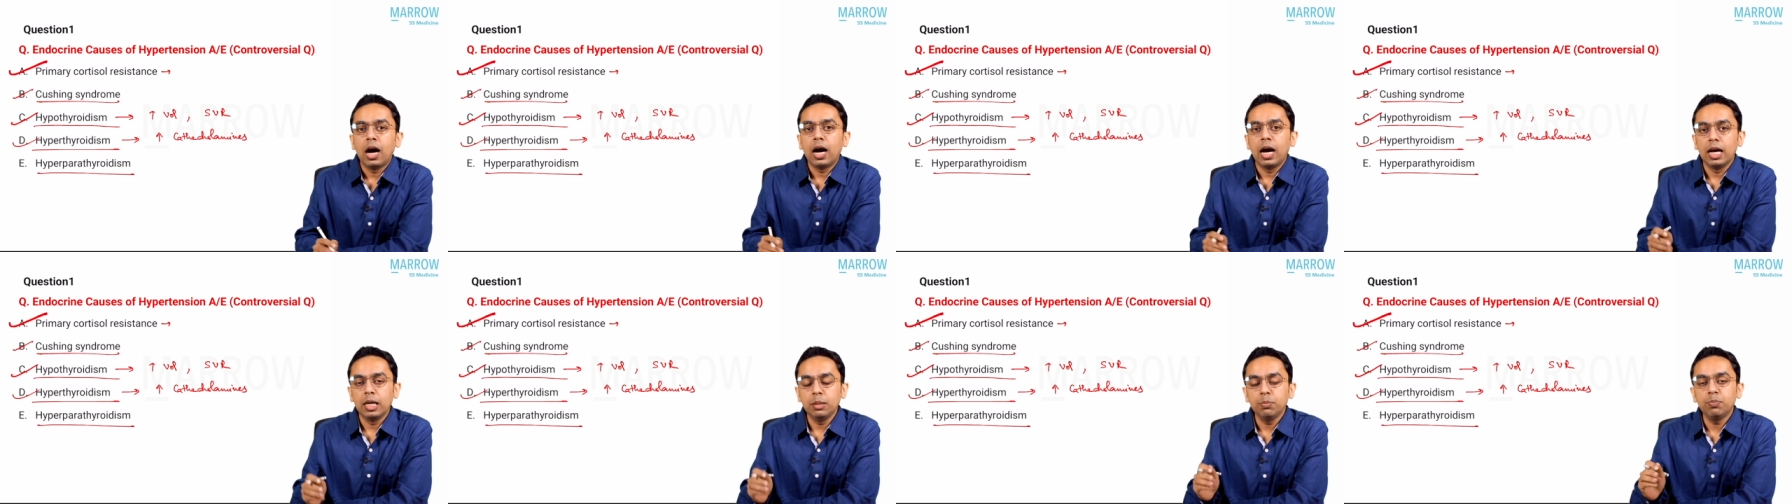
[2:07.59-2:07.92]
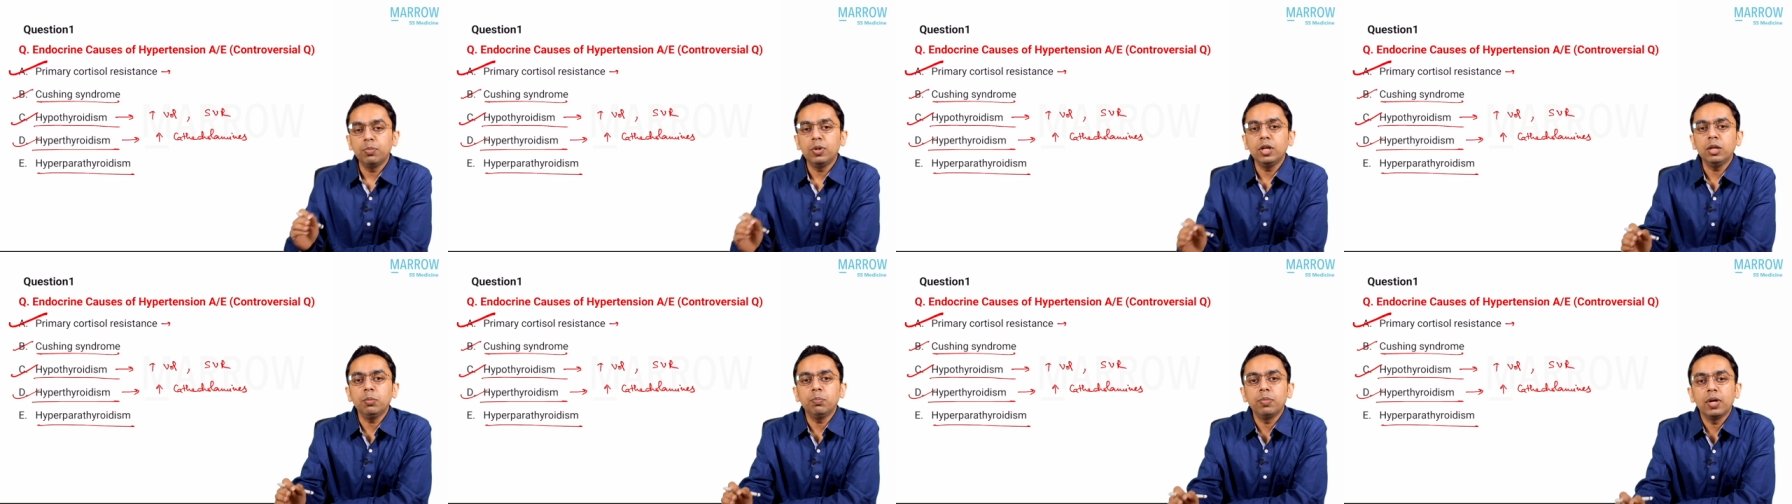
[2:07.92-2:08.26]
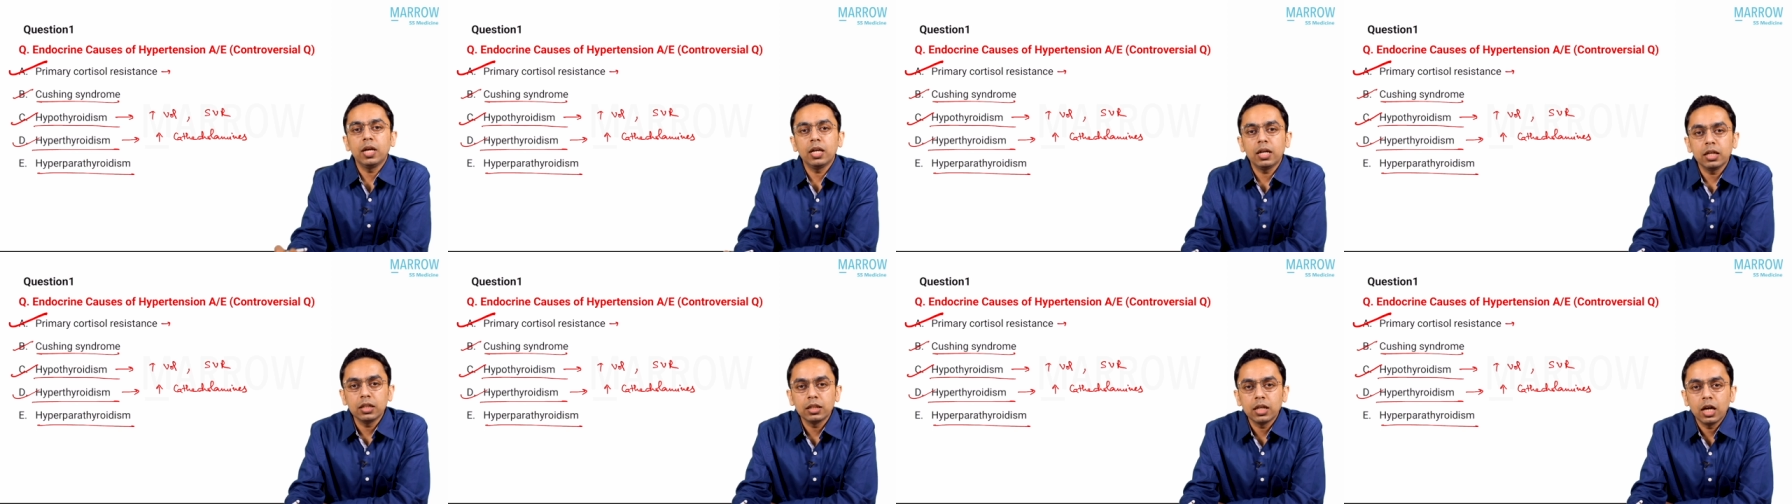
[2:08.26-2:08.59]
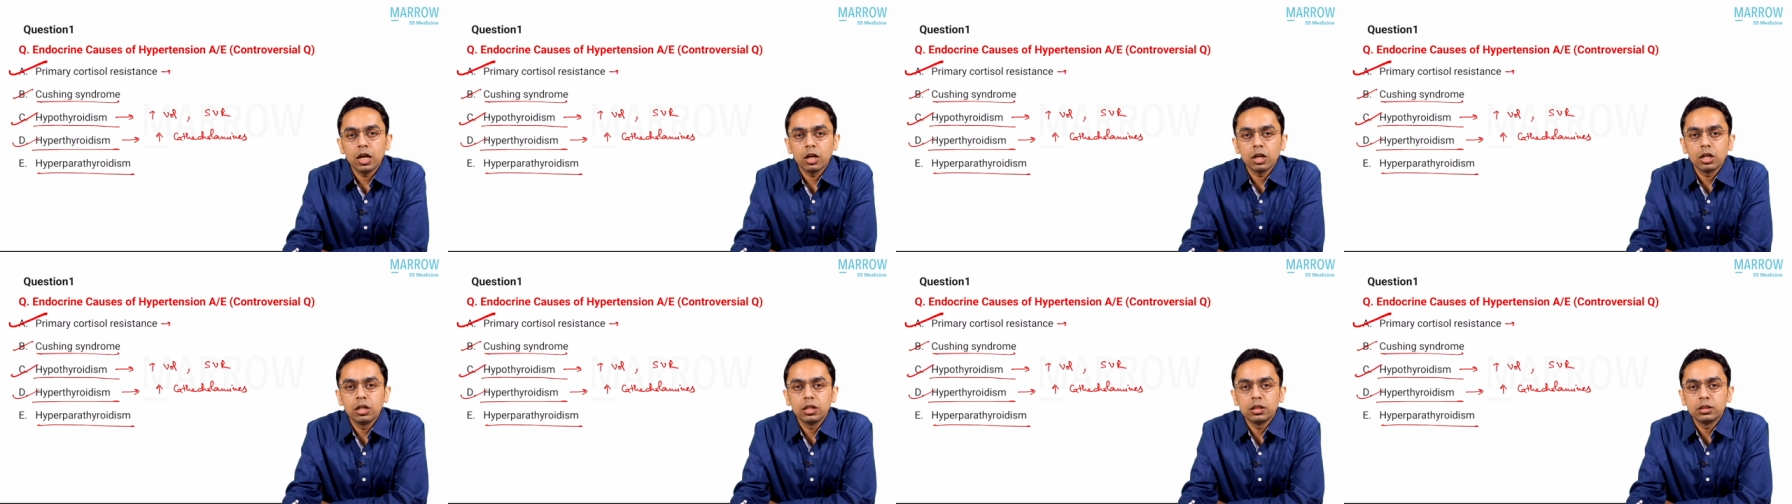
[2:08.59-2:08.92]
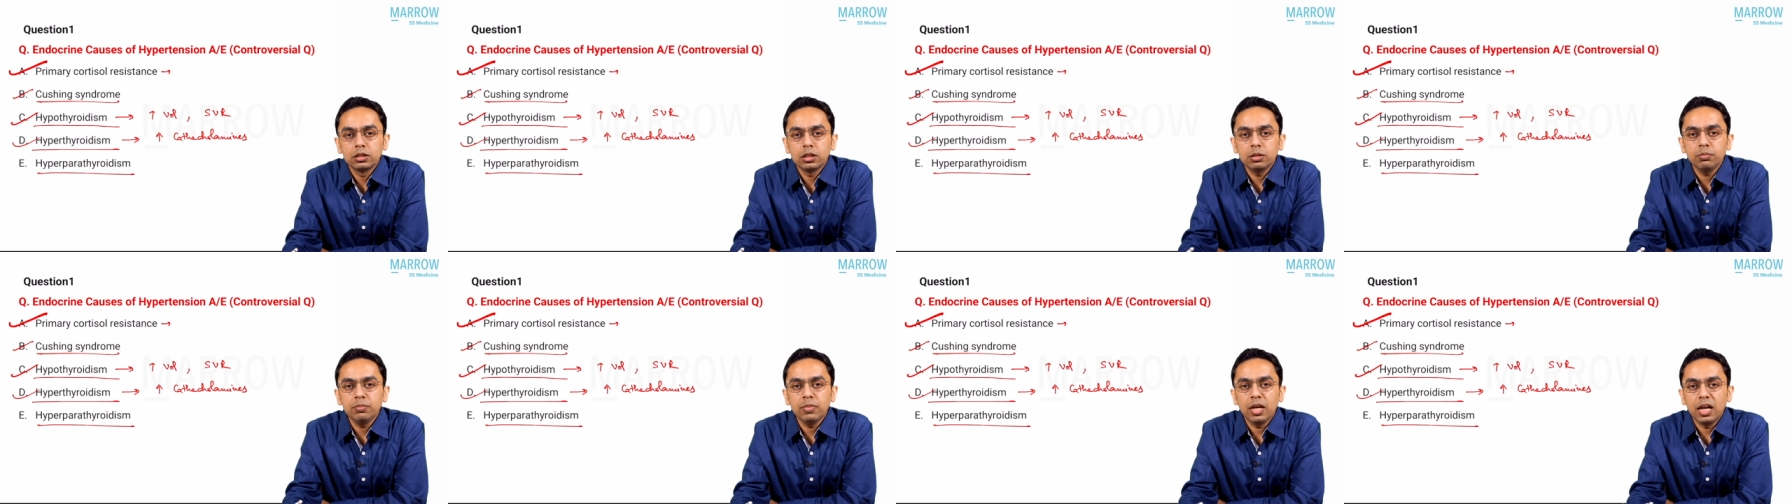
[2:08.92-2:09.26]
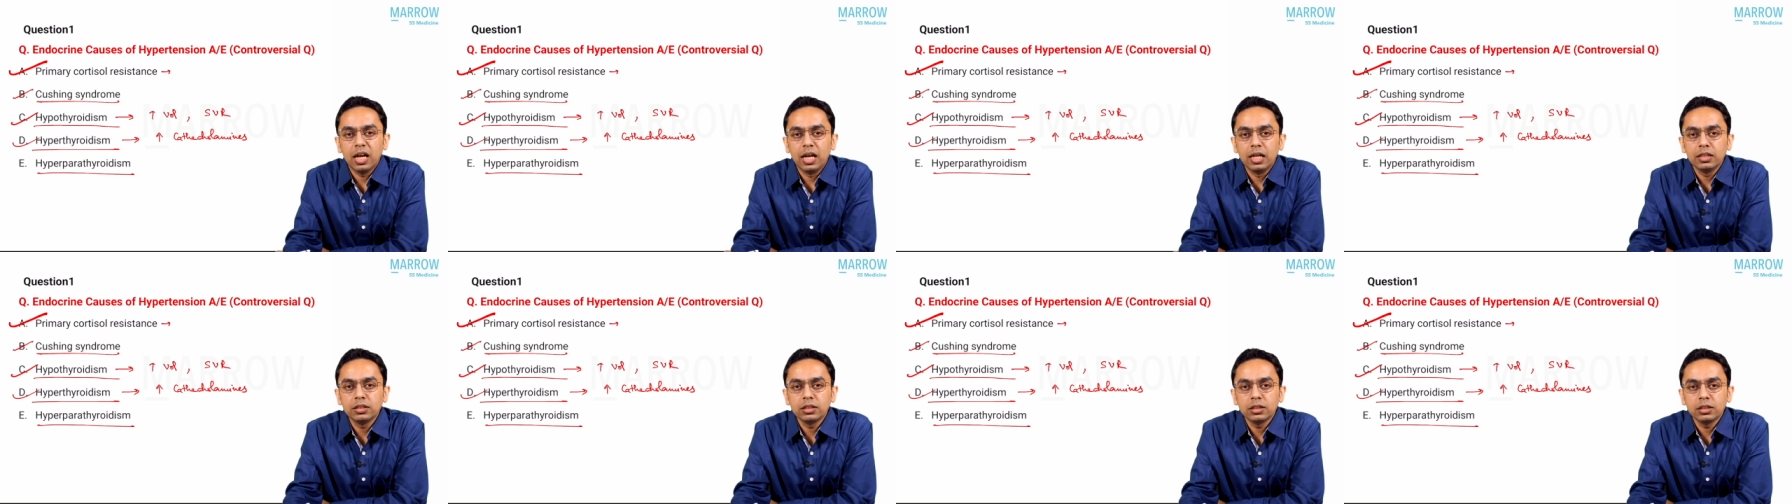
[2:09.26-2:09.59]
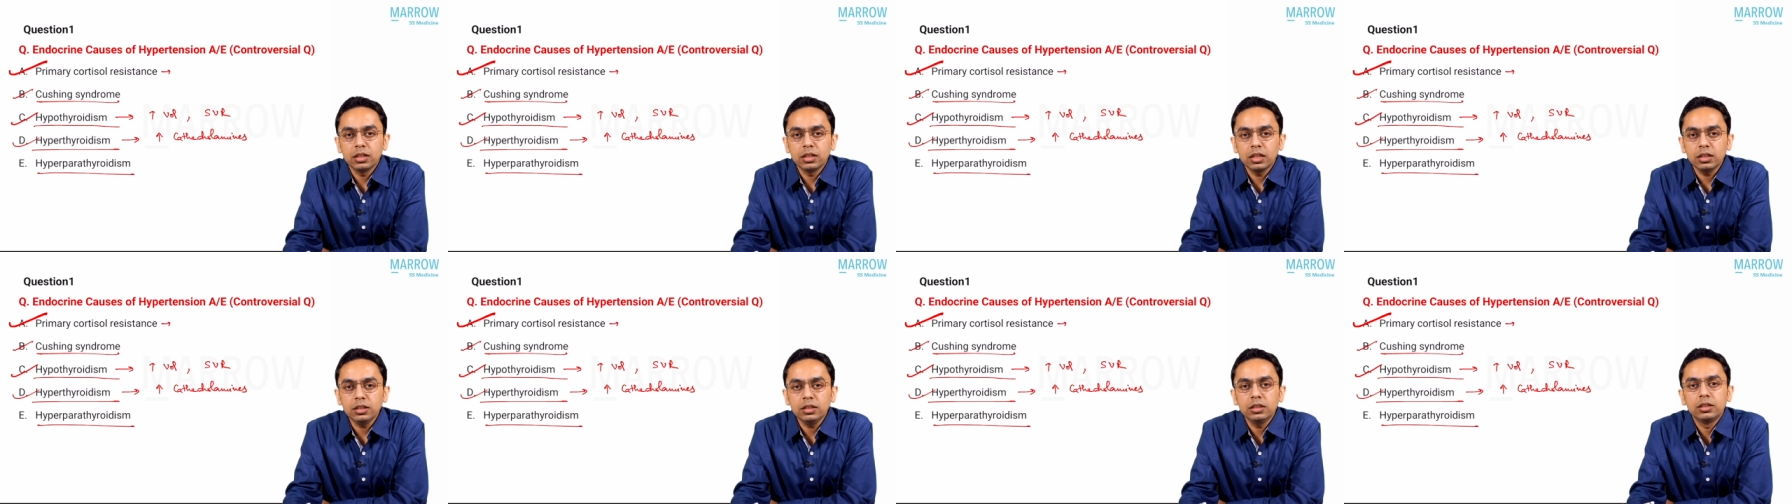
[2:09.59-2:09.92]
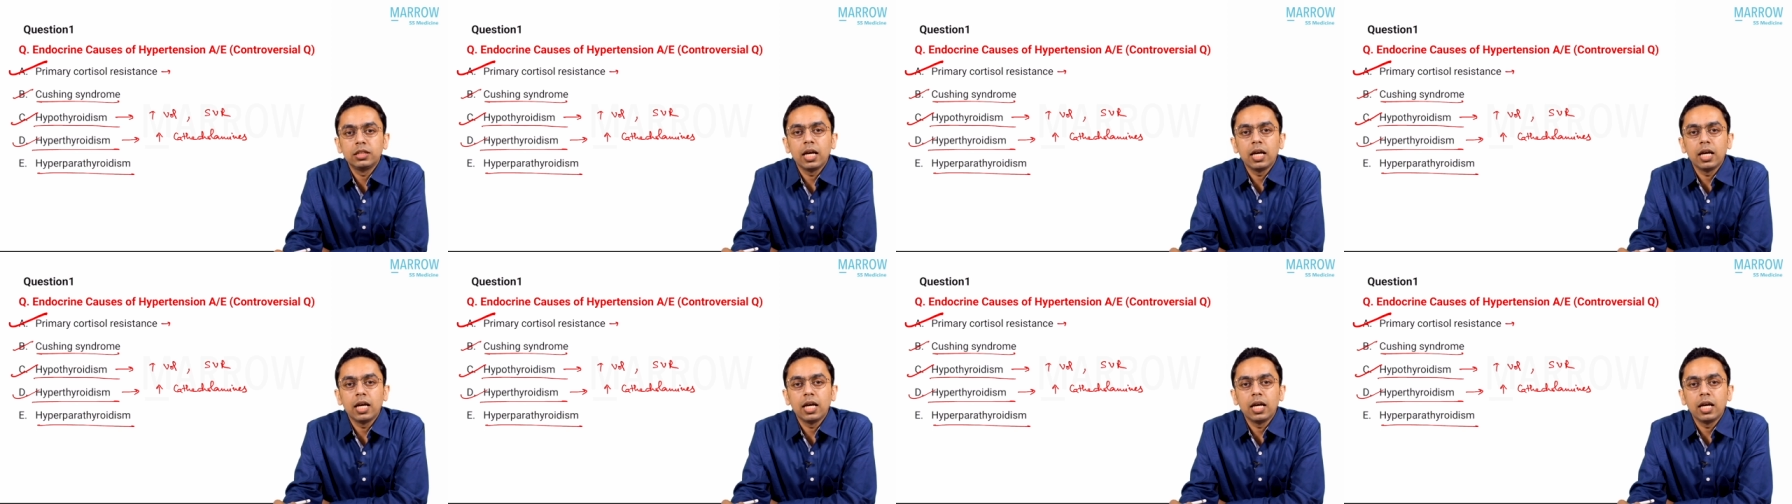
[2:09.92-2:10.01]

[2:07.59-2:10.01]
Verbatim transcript: Hyperparathyroidism as such